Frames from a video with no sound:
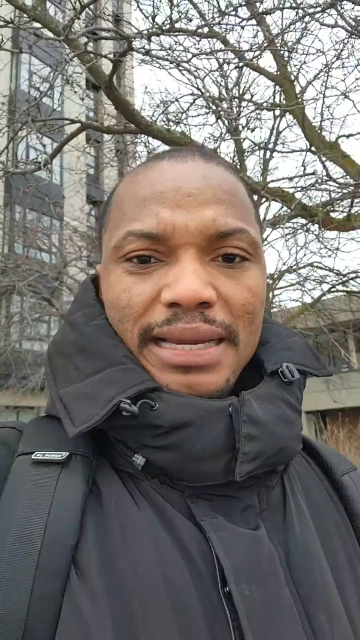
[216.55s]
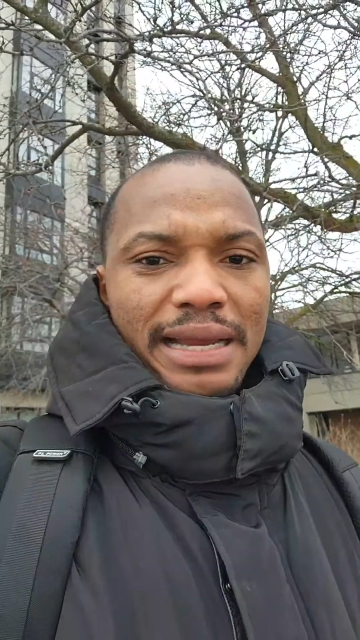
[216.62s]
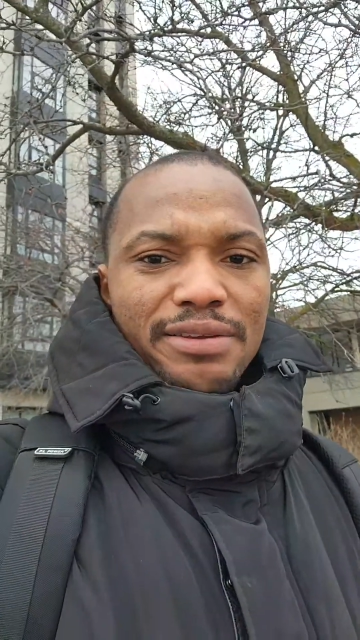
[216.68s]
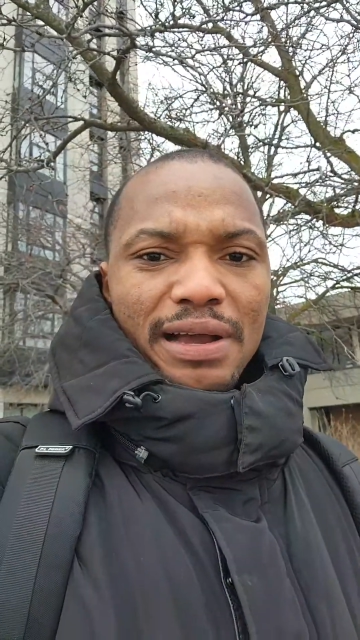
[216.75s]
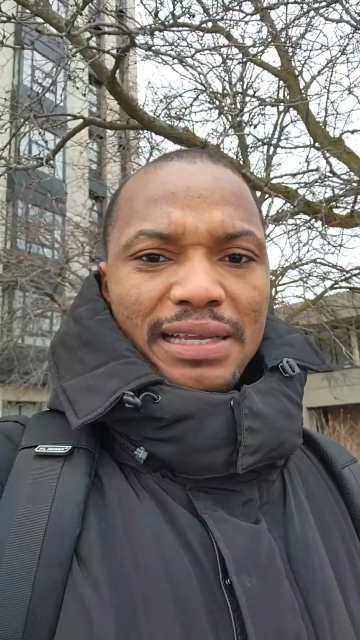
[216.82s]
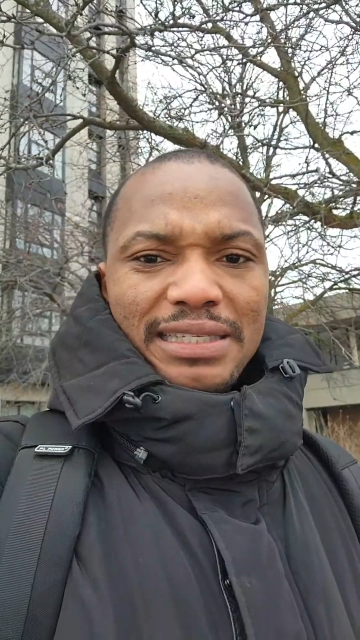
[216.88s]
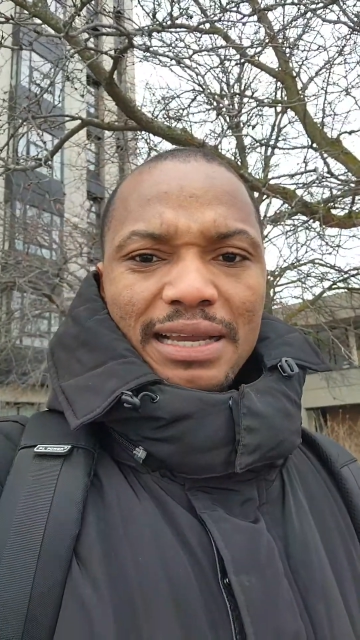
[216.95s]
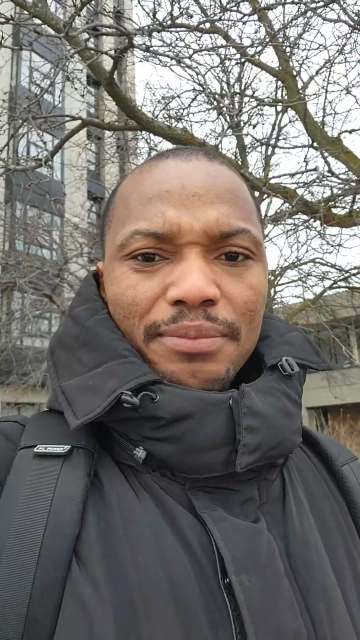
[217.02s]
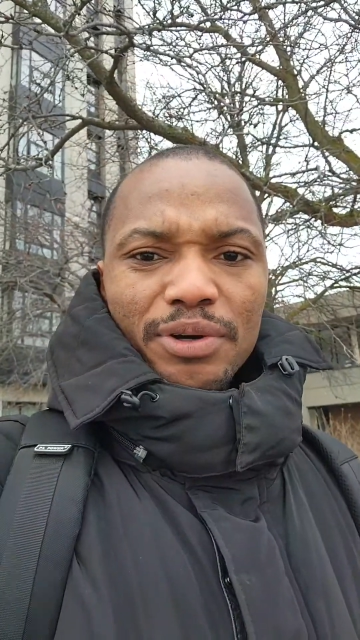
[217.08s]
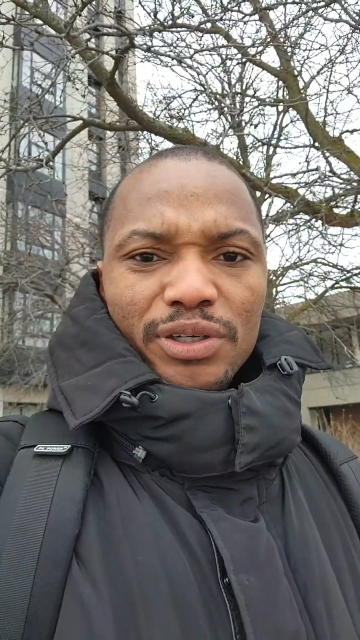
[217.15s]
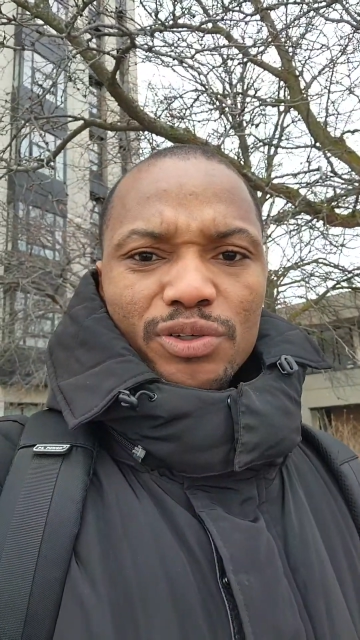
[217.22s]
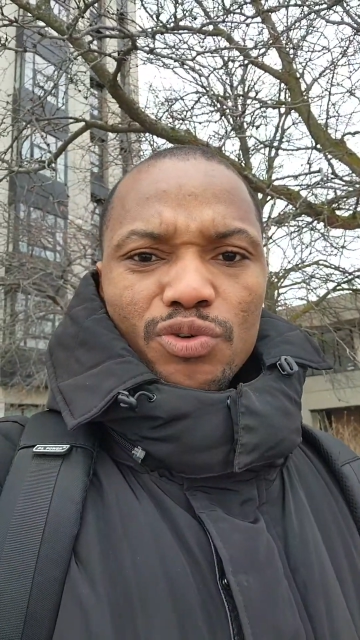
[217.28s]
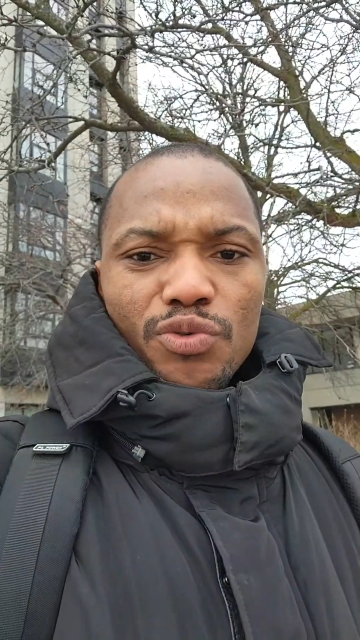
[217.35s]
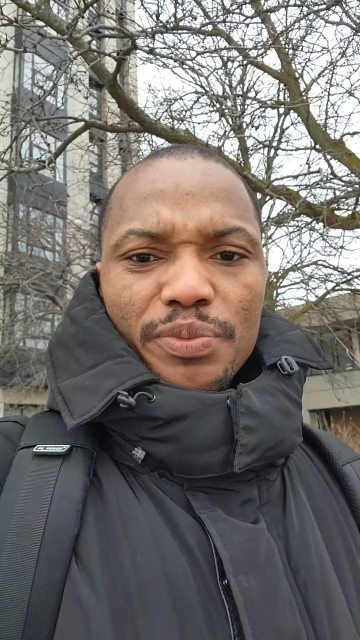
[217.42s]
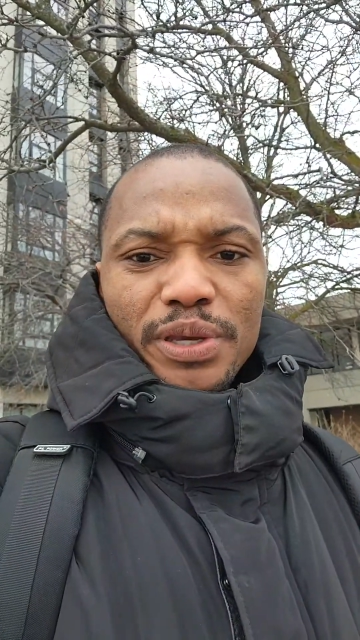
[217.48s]
that you are somebody
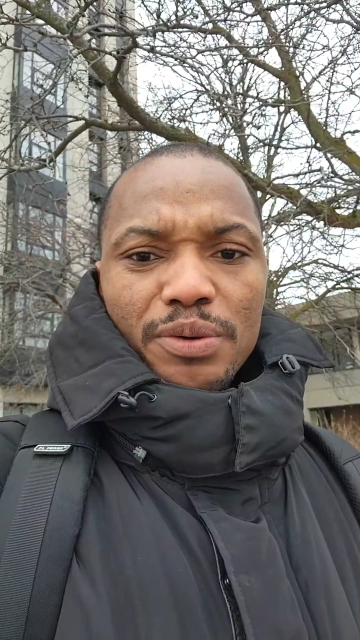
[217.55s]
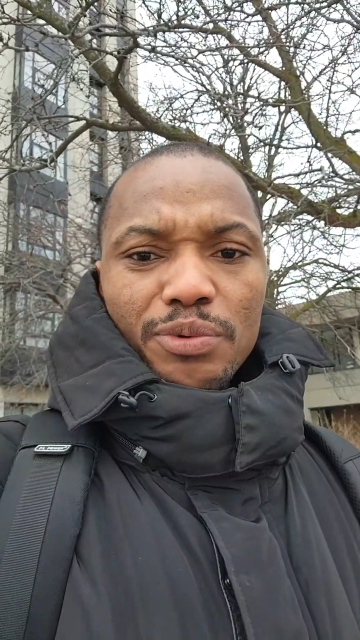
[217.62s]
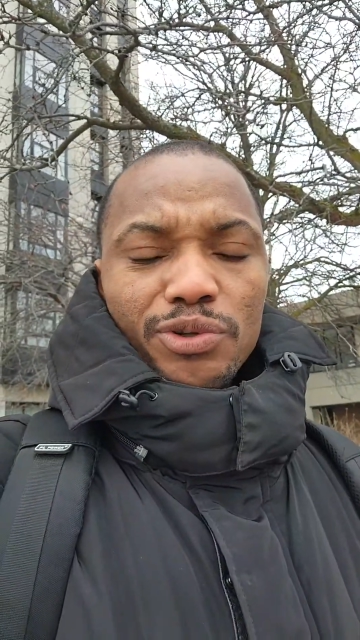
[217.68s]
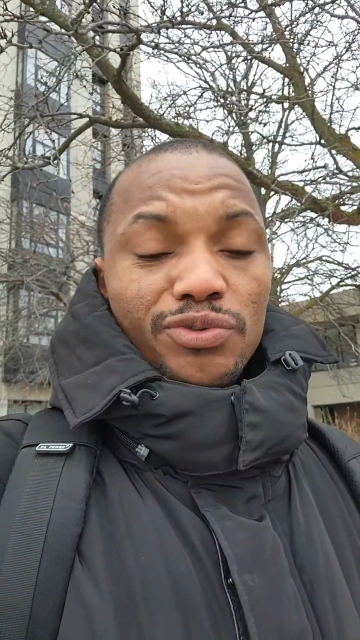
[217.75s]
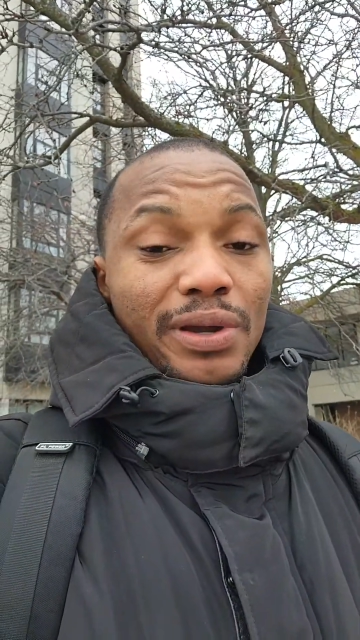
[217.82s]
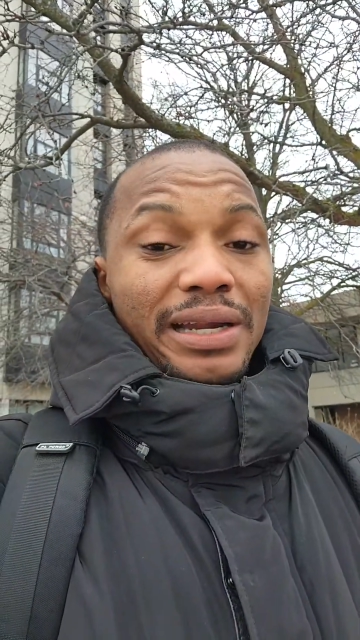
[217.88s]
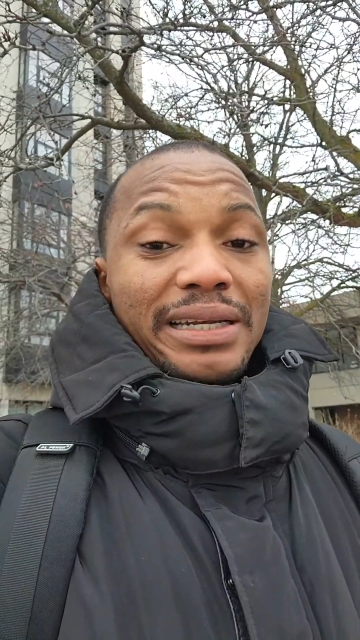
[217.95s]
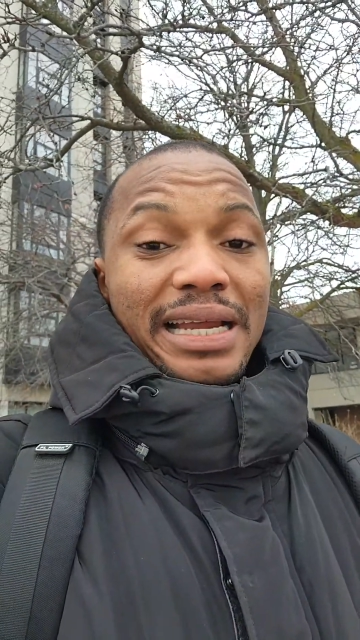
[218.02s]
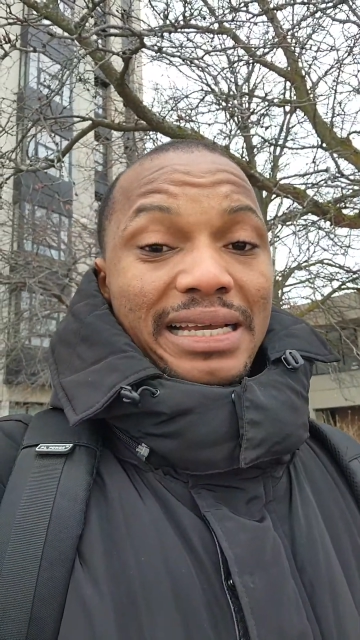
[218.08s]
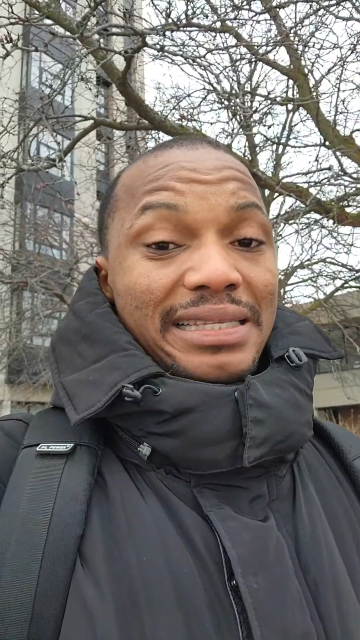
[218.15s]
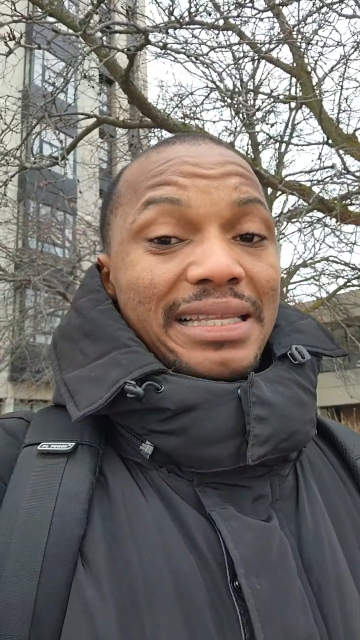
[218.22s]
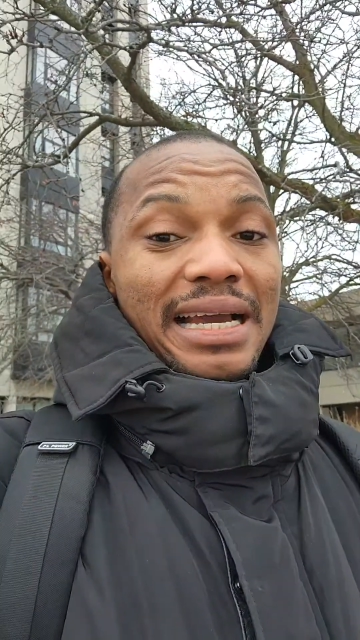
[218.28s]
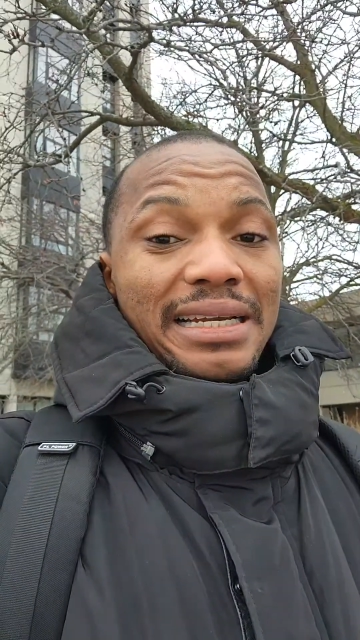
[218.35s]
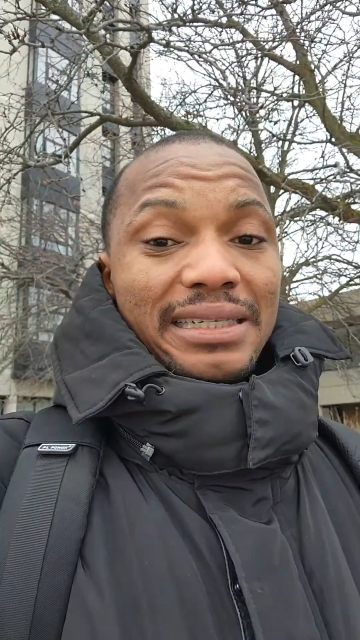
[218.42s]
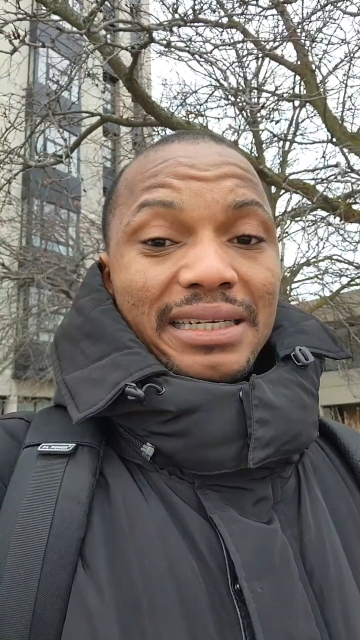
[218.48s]
who will be able to
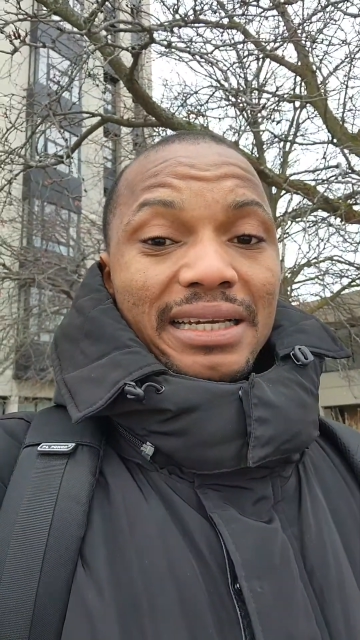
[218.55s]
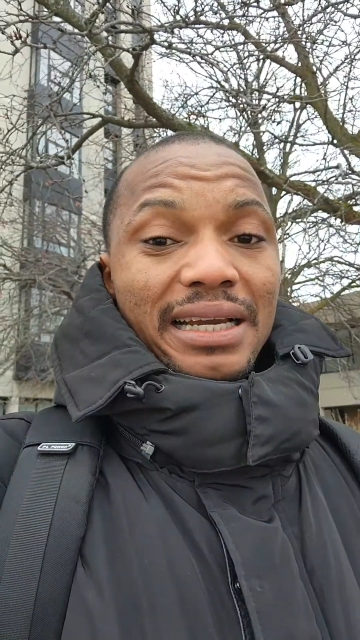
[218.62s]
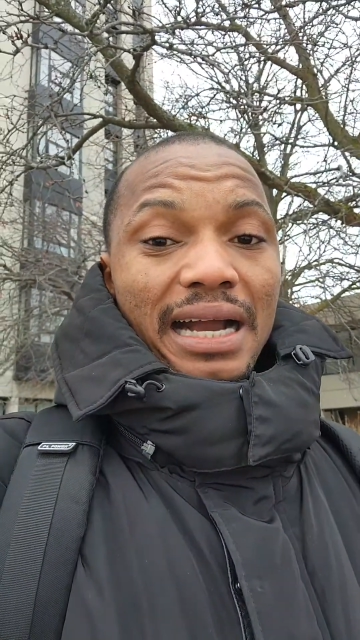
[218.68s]
understand